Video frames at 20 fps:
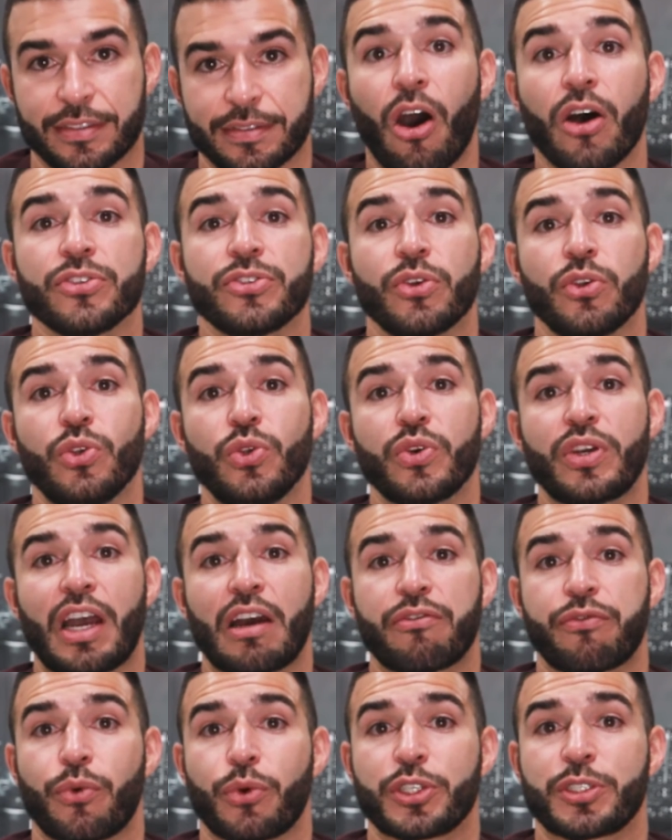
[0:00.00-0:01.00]
Also, look
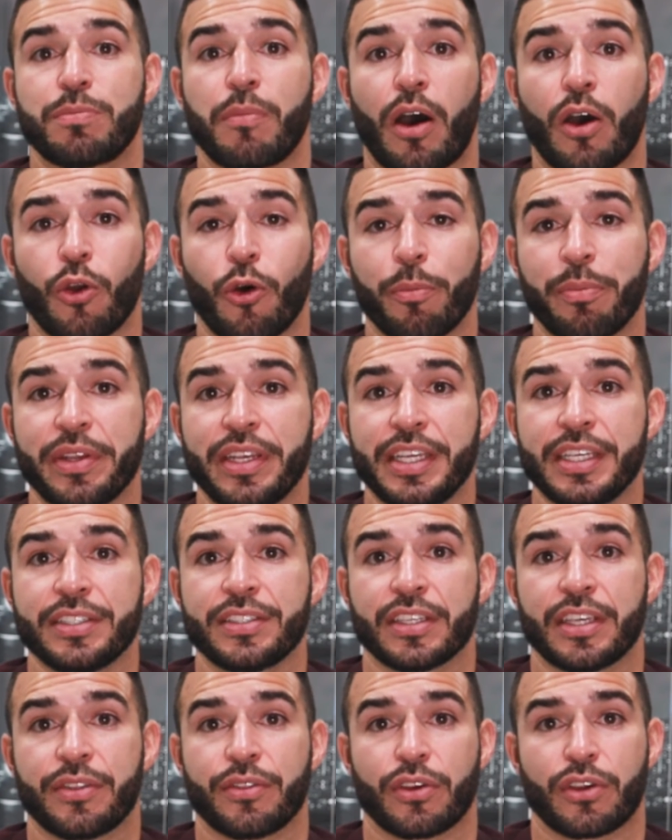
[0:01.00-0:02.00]
out for small openings
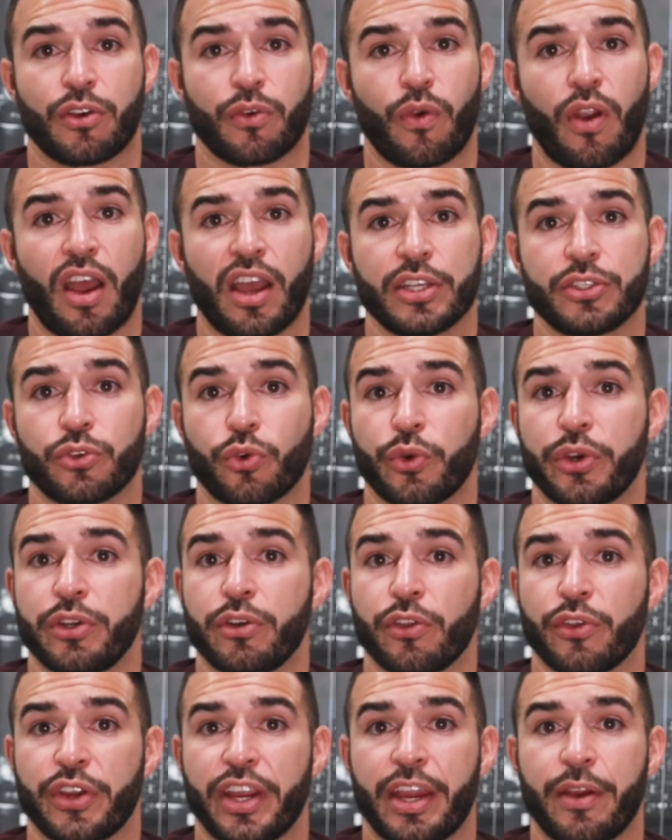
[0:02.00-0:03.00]
in the garage or in
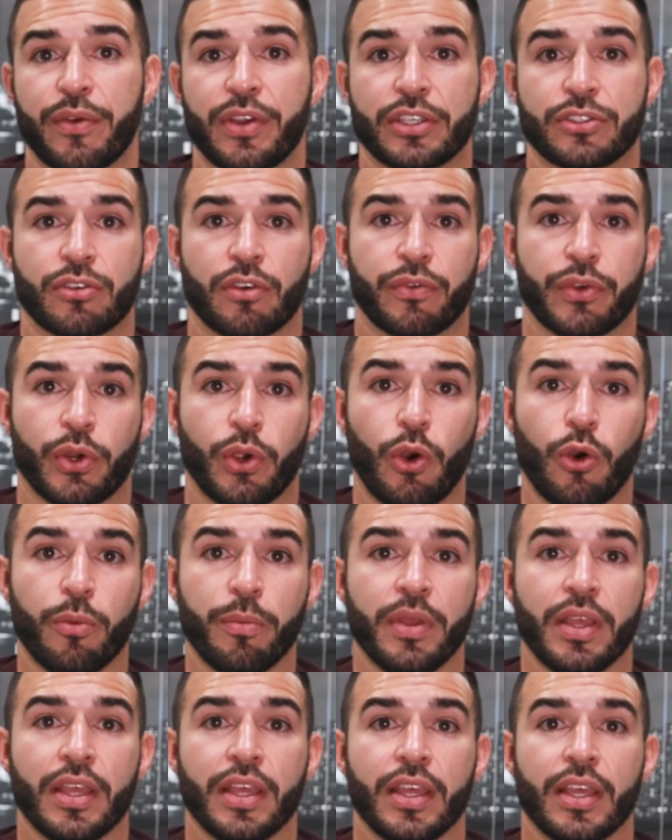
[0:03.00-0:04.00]
other areas of your
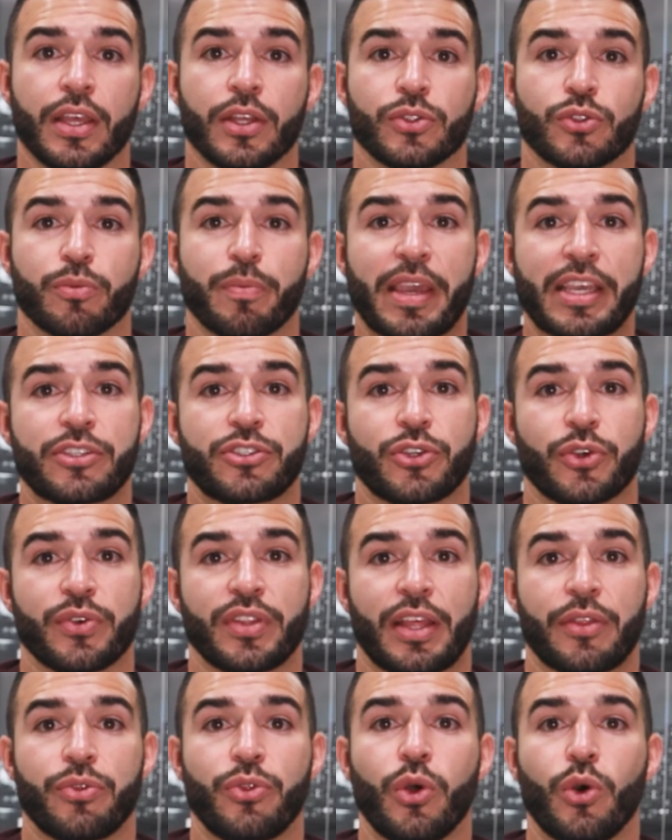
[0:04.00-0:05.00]
home to make sure
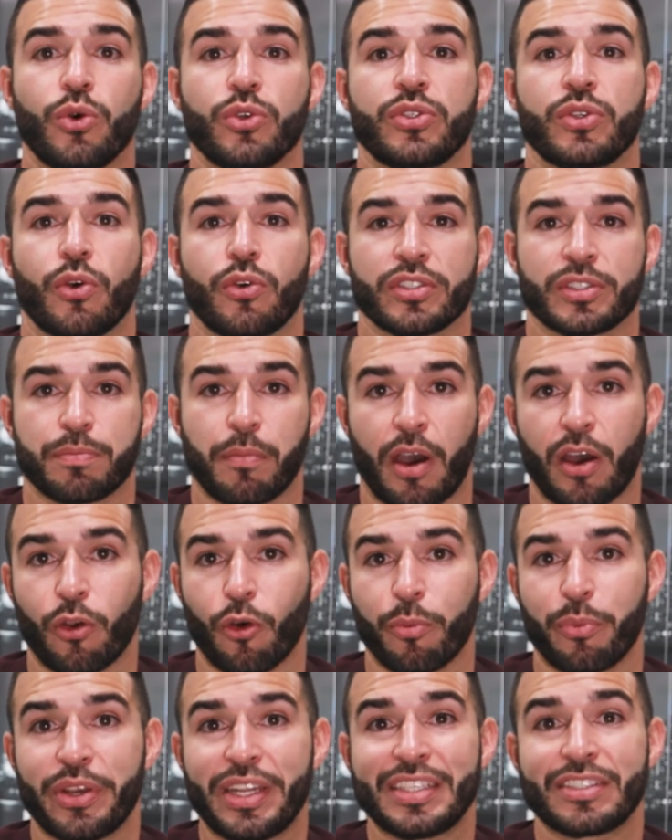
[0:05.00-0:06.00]
that those small
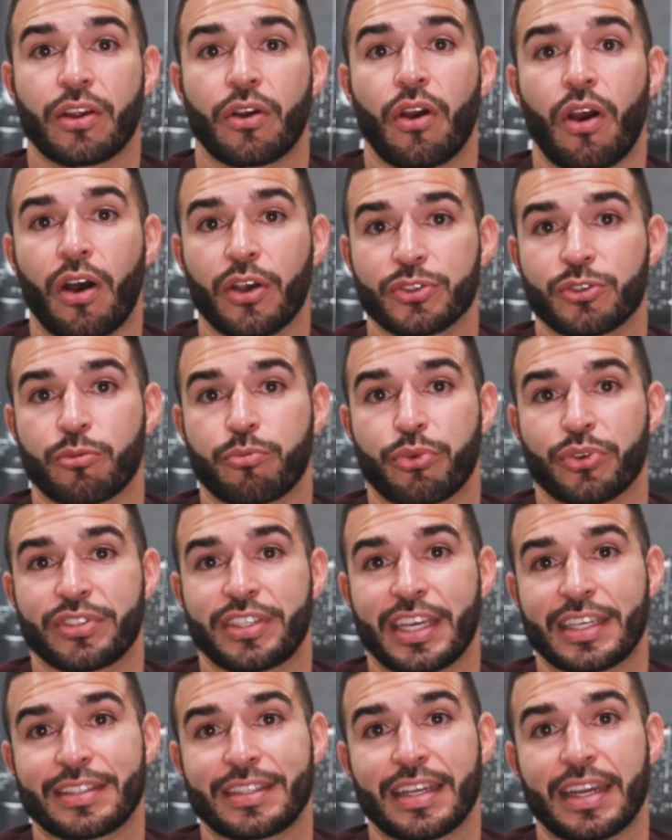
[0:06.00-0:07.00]
openings are also
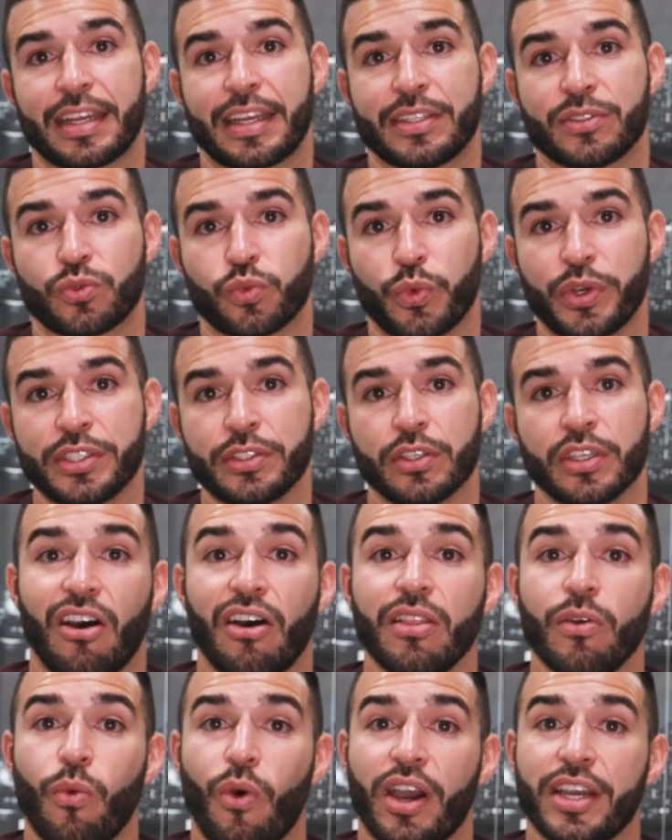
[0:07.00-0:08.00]
protected against wind.
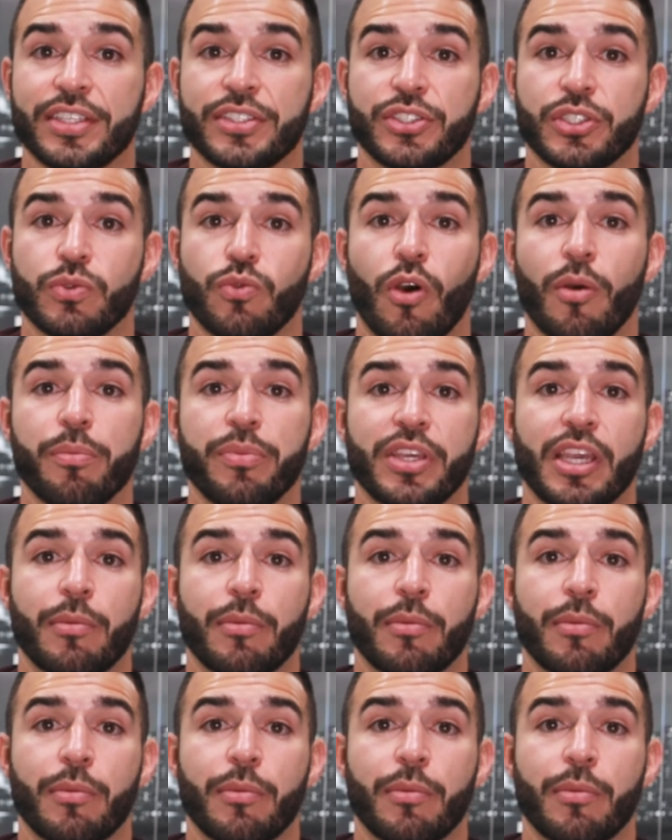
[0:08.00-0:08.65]
Otherwise, you won't be